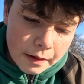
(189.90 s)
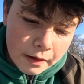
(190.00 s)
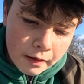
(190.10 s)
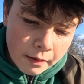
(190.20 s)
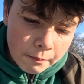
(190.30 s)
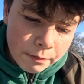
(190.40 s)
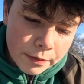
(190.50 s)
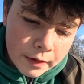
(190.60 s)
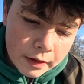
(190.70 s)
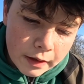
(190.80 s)
I
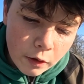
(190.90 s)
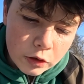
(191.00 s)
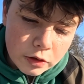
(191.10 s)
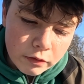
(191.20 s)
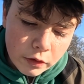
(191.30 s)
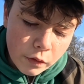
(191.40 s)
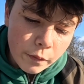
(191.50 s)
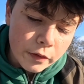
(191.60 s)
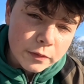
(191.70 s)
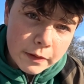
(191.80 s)
also
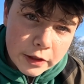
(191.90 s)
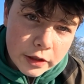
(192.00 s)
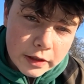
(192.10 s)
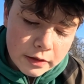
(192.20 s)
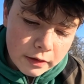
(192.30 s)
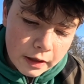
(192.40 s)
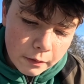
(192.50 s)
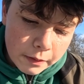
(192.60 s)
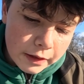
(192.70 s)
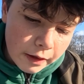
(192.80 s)
record what species and
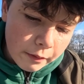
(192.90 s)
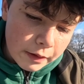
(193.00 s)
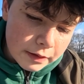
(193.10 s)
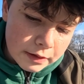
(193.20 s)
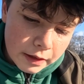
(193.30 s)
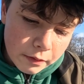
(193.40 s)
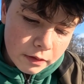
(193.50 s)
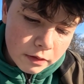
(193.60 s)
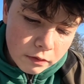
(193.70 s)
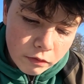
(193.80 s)
how big they were. So
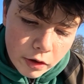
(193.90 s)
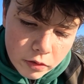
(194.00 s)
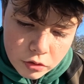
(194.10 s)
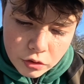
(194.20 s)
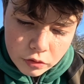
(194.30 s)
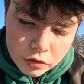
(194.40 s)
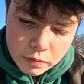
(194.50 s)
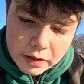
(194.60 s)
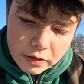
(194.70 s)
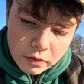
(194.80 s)
roach on
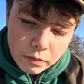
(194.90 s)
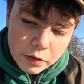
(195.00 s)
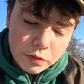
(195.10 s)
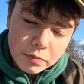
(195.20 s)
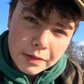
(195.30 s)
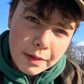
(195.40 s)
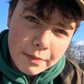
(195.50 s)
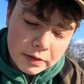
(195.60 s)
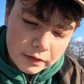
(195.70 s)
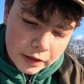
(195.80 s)
sweet corn, which was my
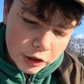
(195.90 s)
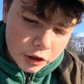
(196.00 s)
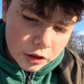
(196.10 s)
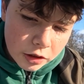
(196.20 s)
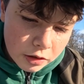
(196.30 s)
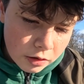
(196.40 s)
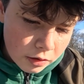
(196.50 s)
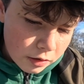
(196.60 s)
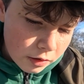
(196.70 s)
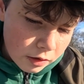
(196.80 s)
mum's fish.
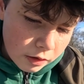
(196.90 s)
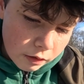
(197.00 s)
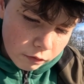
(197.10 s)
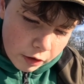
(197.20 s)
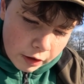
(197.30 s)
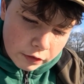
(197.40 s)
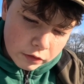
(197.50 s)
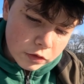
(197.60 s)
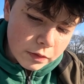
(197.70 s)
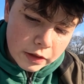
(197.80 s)
The rudd
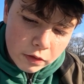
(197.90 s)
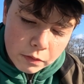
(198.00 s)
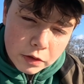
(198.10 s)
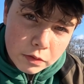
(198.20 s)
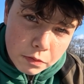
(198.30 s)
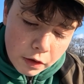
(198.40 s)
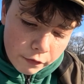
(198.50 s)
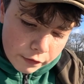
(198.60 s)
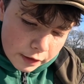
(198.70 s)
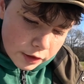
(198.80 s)
on sweet corn, which was my
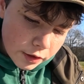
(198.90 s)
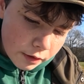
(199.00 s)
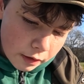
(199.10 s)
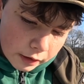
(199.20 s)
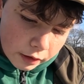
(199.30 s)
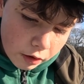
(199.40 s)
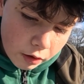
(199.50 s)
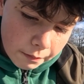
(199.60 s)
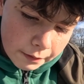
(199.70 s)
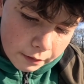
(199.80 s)
fish. A
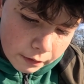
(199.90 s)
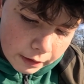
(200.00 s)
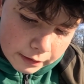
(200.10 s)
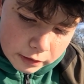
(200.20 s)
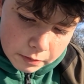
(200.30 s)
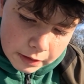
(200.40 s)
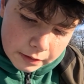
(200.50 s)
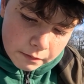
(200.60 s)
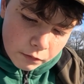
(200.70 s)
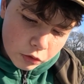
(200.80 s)
carp on luncheon
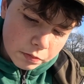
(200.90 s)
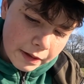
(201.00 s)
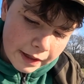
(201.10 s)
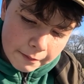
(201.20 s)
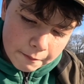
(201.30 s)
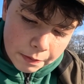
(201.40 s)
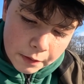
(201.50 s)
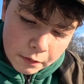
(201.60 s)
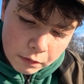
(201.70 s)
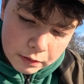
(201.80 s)
meat or spam,
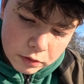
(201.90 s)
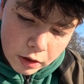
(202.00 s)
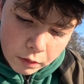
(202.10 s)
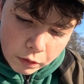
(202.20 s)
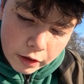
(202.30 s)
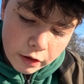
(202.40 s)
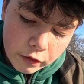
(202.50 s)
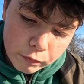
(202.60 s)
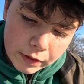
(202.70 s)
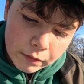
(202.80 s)
that was
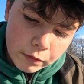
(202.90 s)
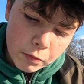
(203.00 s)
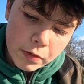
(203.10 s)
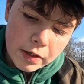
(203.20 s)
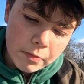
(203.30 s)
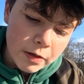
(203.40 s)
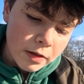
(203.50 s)
1.5 pound by mum.